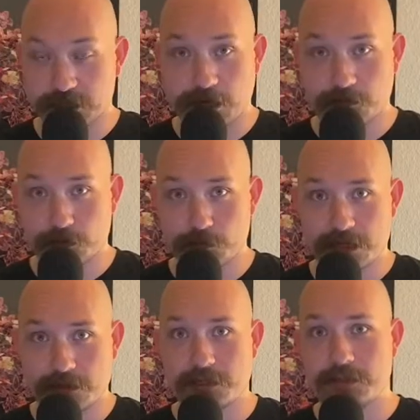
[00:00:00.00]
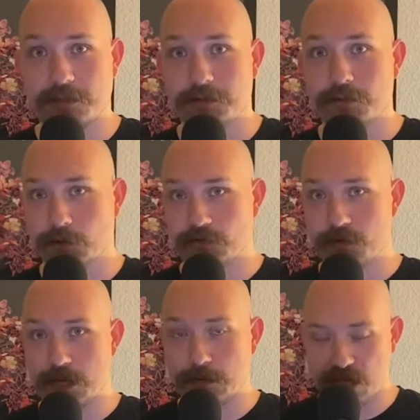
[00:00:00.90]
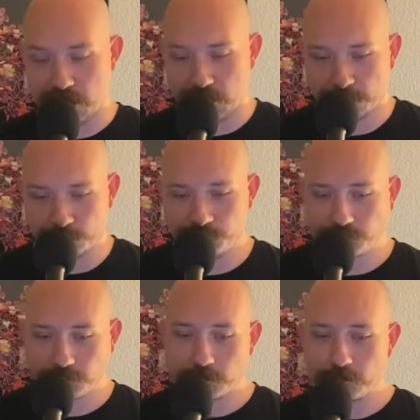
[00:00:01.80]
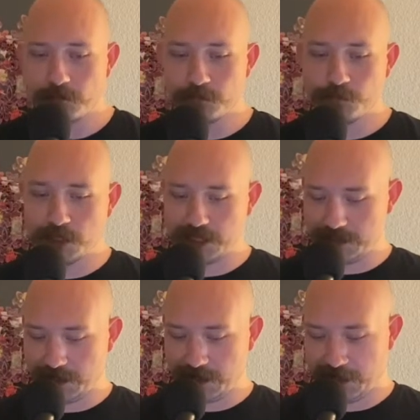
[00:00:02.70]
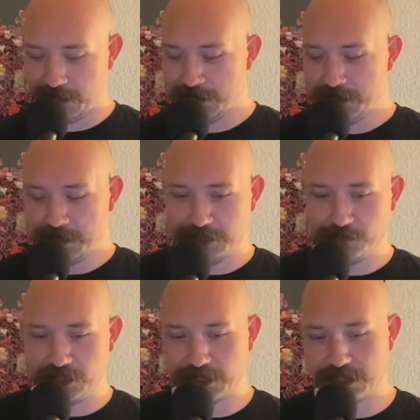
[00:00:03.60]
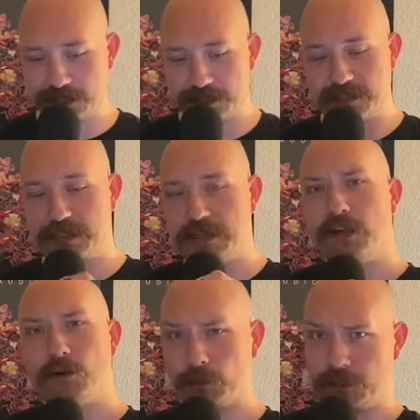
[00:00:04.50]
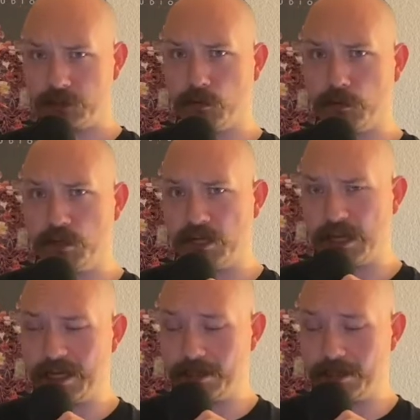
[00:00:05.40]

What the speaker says: government and do everything better. But Leviticus, really cool book. It's a